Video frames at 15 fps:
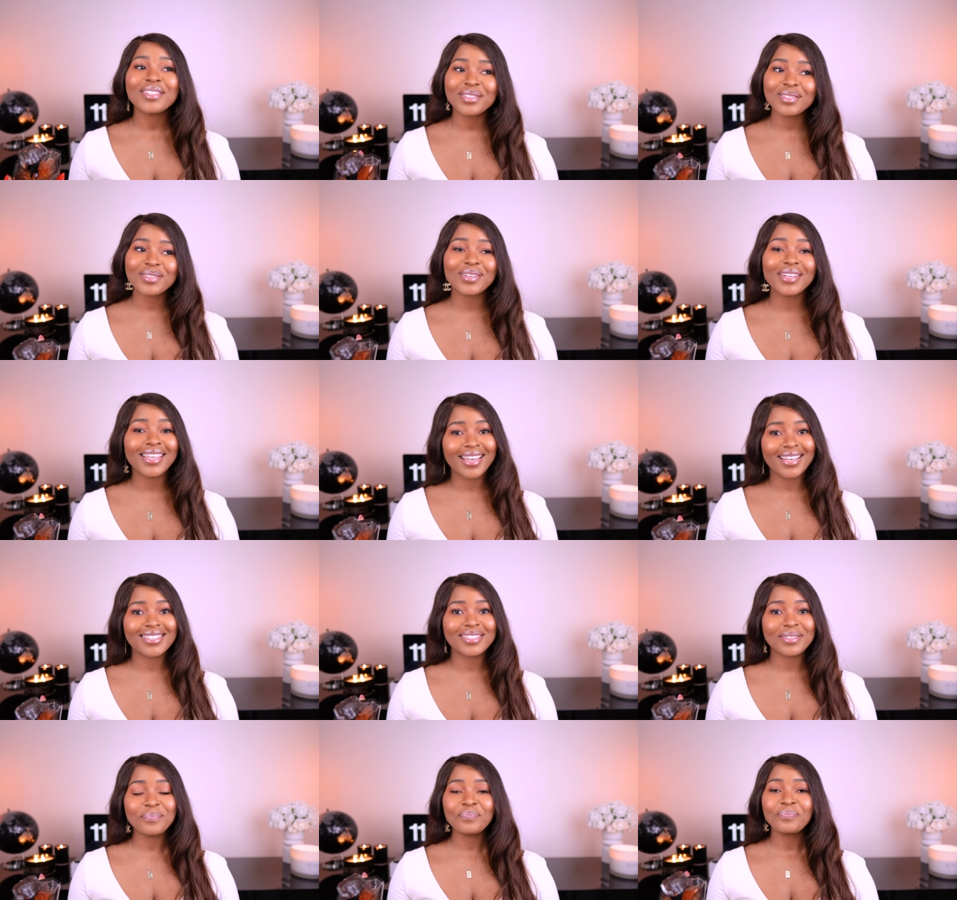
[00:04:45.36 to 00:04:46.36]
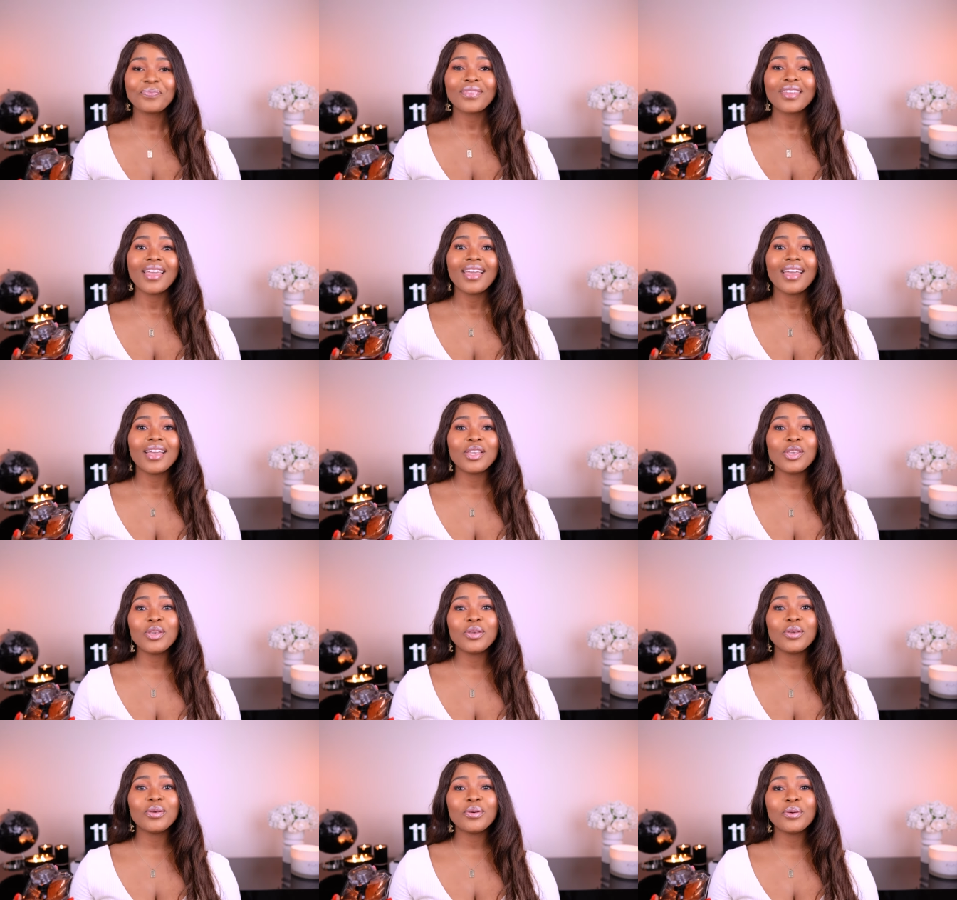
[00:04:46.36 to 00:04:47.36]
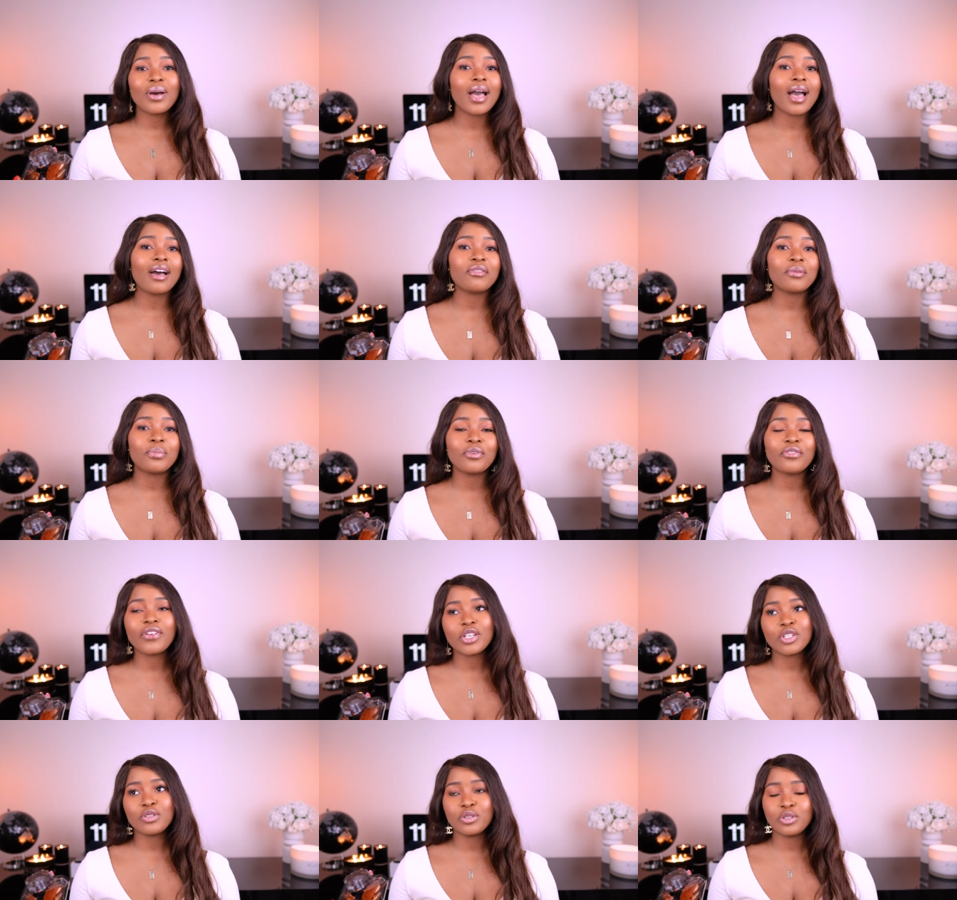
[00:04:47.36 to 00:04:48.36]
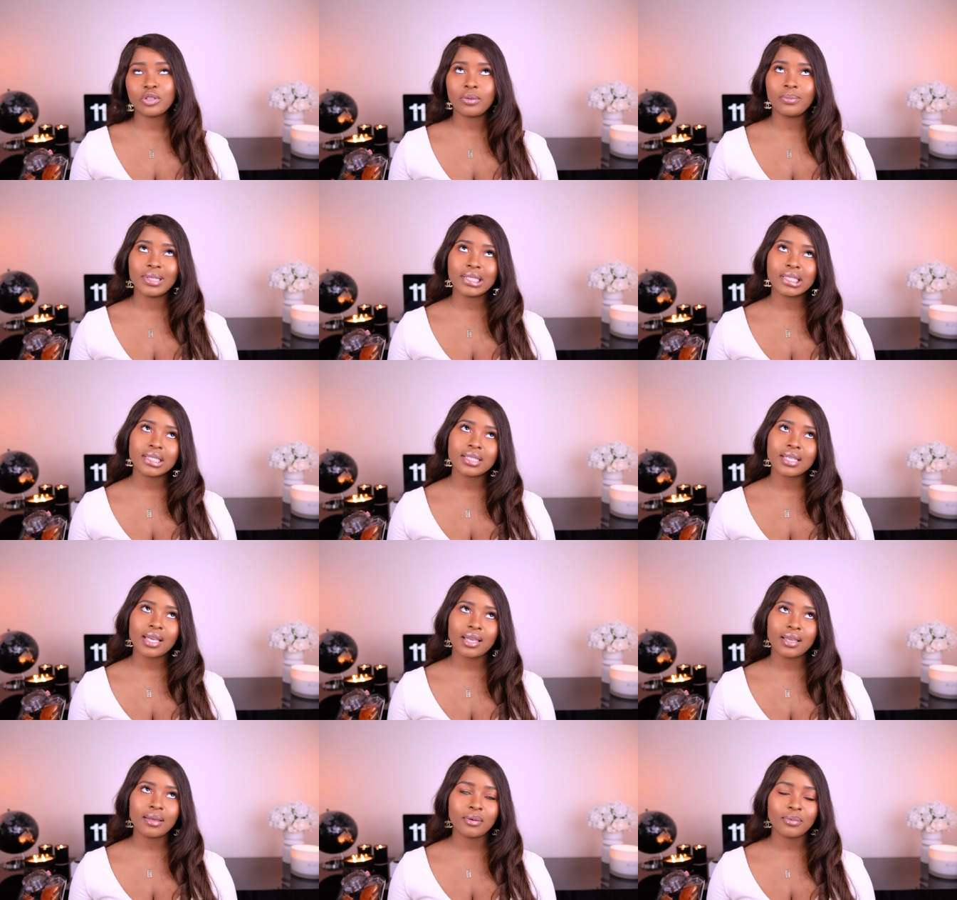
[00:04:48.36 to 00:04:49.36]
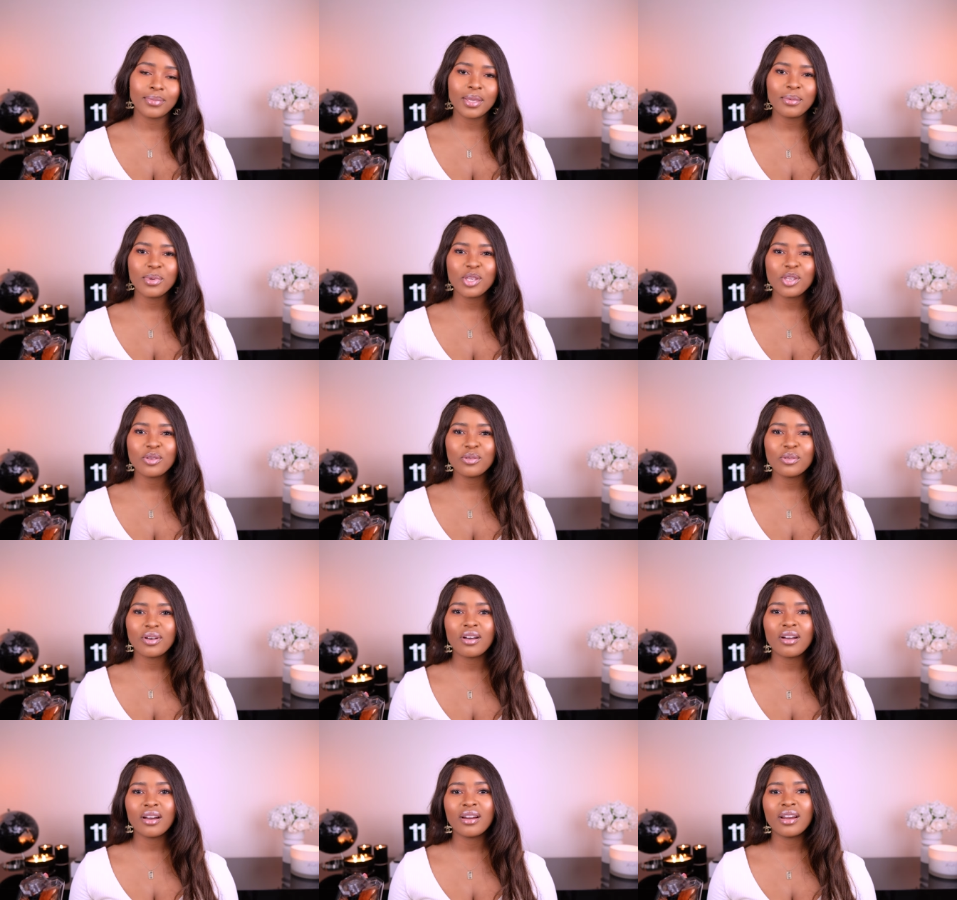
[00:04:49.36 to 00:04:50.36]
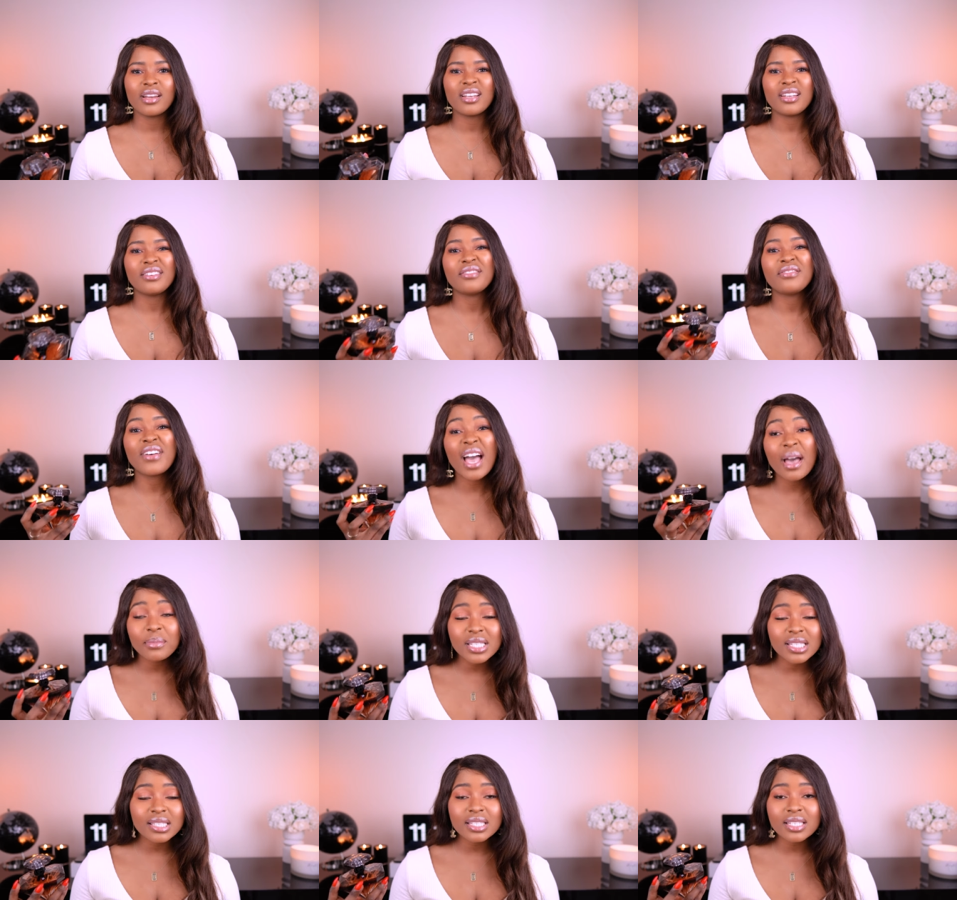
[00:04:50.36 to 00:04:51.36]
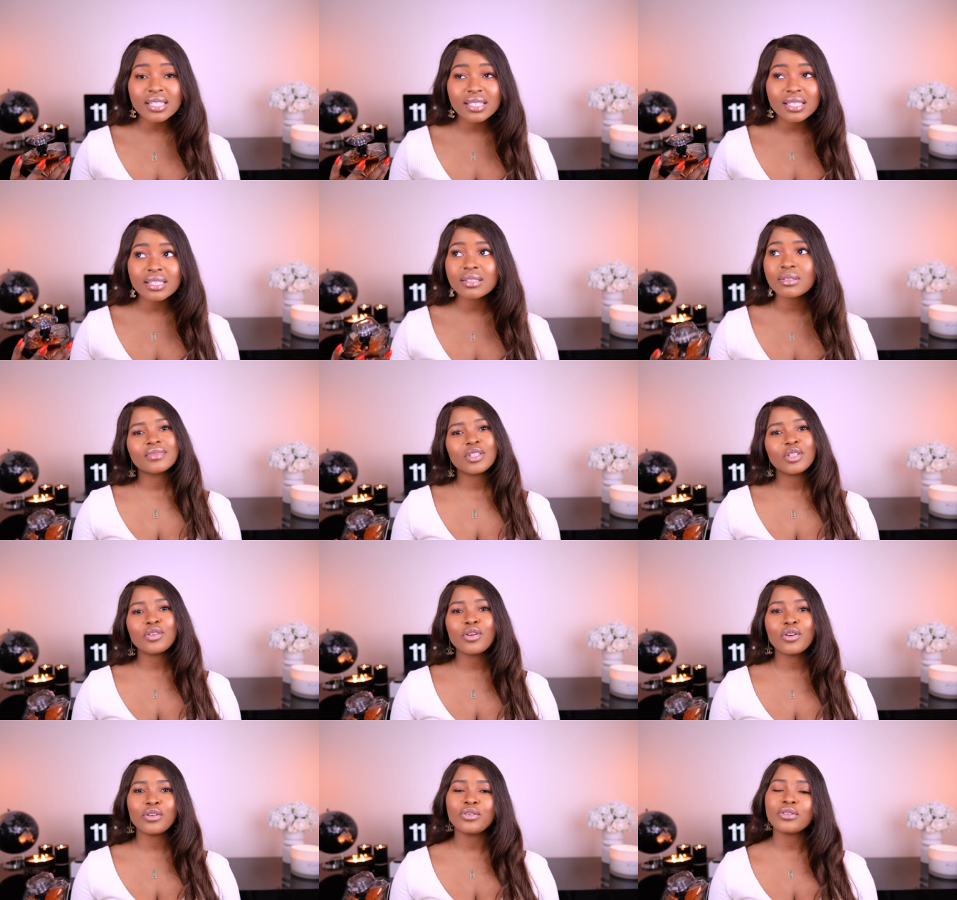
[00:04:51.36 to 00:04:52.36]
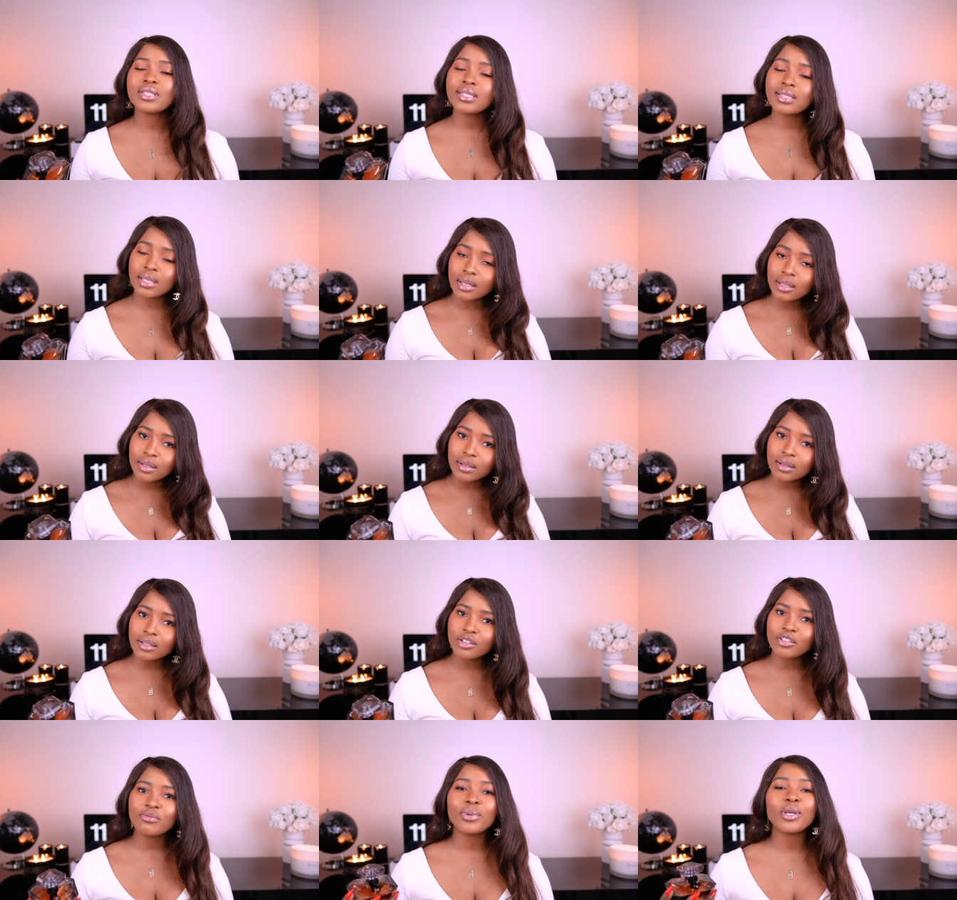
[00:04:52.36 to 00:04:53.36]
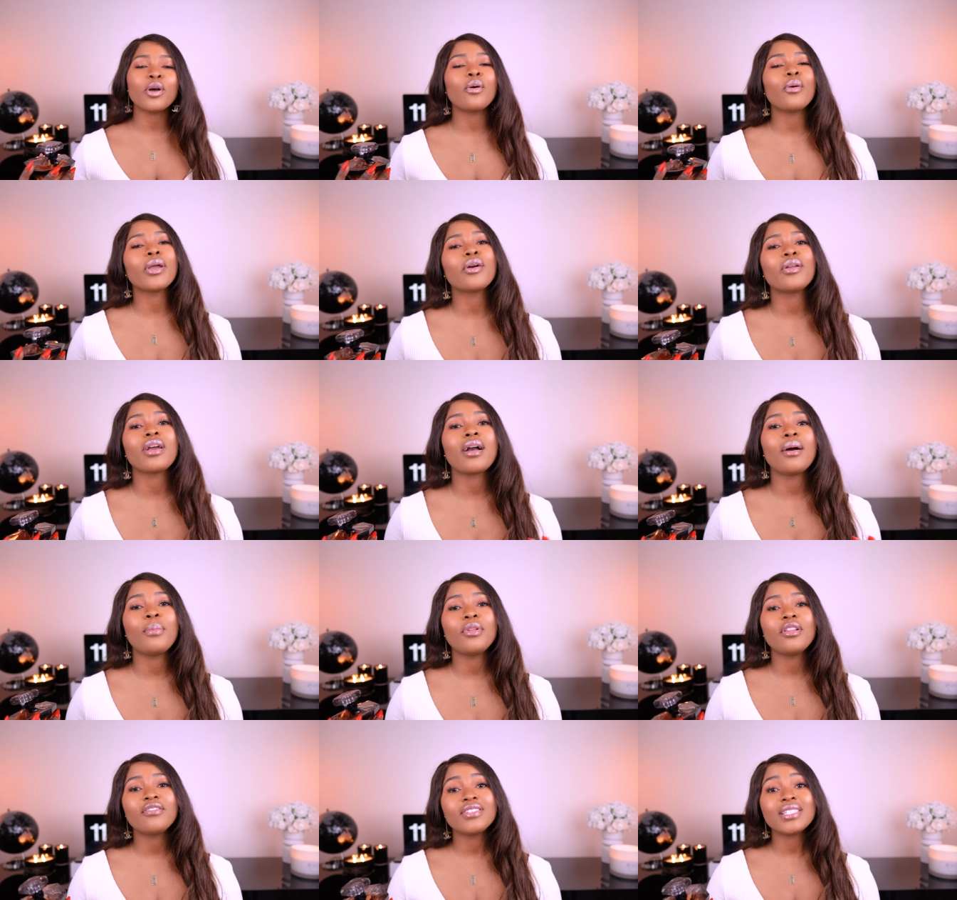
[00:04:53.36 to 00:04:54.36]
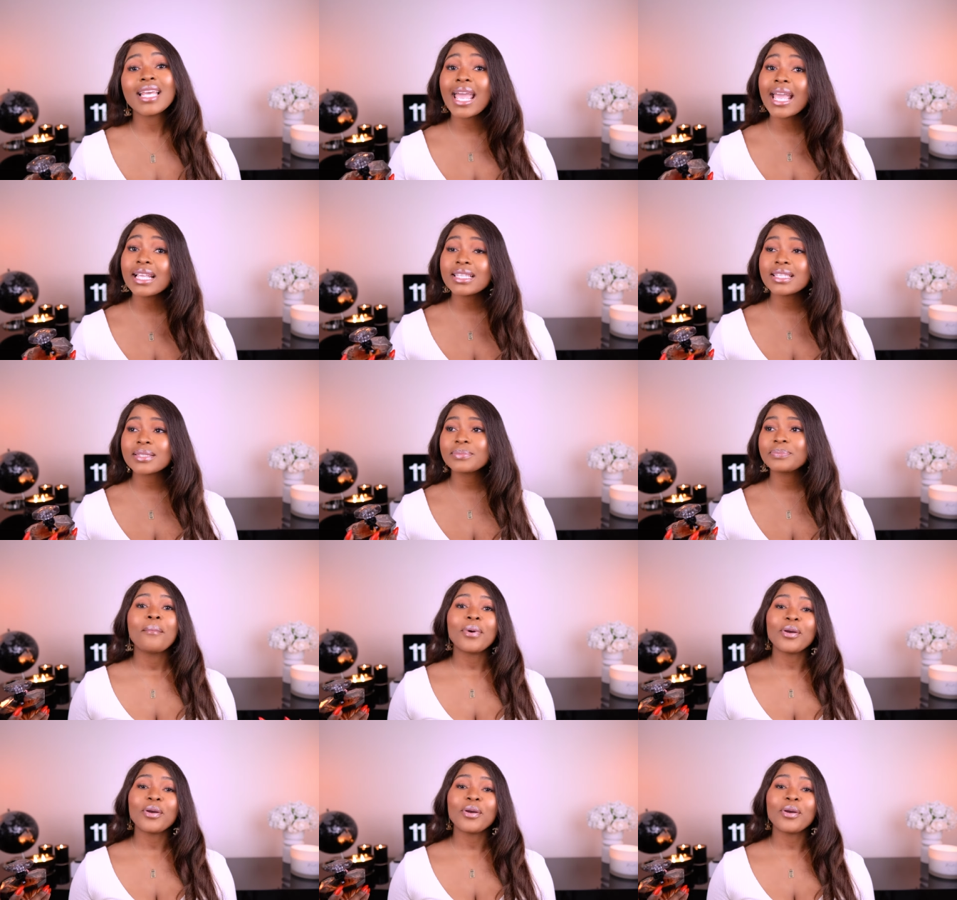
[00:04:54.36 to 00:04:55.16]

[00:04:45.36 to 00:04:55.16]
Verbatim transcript: So yes, you have a professional job, let's say, or maybe you are a pharmacist, you know, you're single, you've been going on a couple of dates,